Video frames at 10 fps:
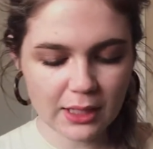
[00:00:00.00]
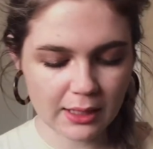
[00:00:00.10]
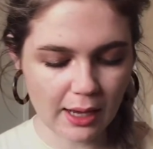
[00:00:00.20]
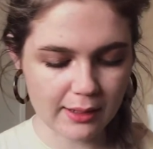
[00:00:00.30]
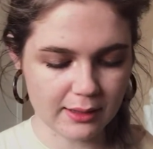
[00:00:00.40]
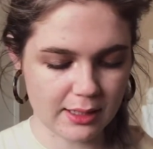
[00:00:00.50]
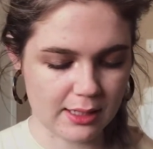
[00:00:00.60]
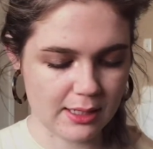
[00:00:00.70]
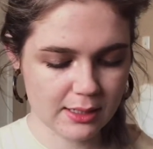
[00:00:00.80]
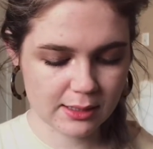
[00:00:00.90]
Got
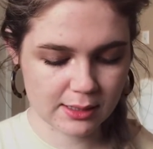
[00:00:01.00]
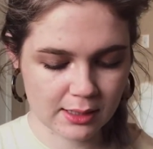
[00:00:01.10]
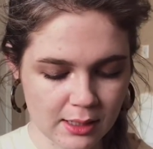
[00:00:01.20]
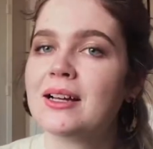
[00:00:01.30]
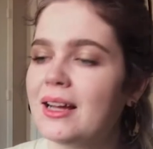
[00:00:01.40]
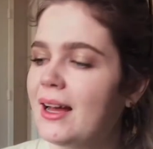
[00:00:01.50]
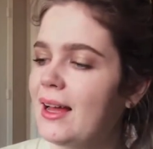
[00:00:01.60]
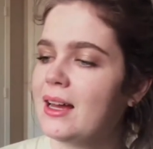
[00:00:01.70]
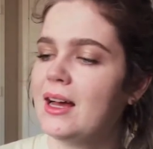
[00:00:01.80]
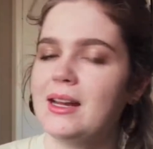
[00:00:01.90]
these. I
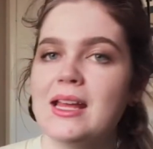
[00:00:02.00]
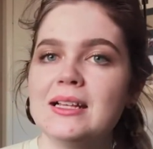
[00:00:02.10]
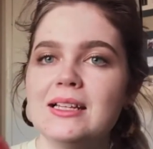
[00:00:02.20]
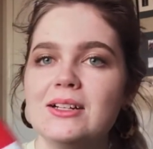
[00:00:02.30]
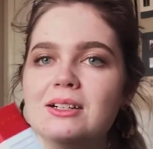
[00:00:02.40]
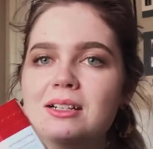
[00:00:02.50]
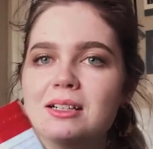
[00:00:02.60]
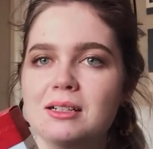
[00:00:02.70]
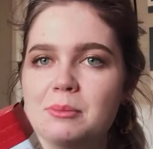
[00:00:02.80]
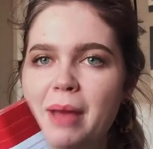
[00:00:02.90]
got a
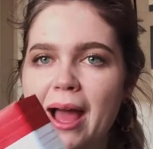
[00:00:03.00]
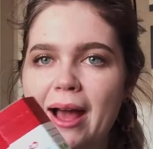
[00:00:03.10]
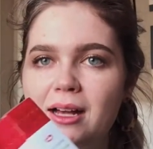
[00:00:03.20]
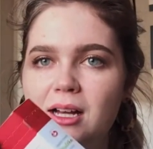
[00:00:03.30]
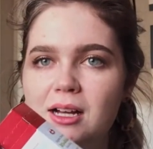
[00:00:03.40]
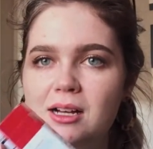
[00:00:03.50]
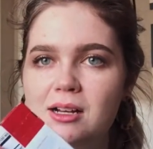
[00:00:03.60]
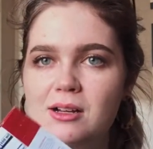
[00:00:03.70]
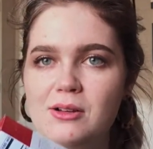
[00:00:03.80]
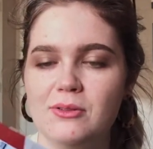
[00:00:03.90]
little pack
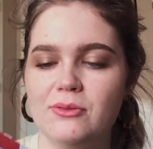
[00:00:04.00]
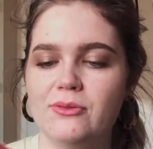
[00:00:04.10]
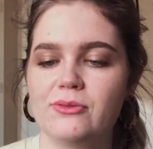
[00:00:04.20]
of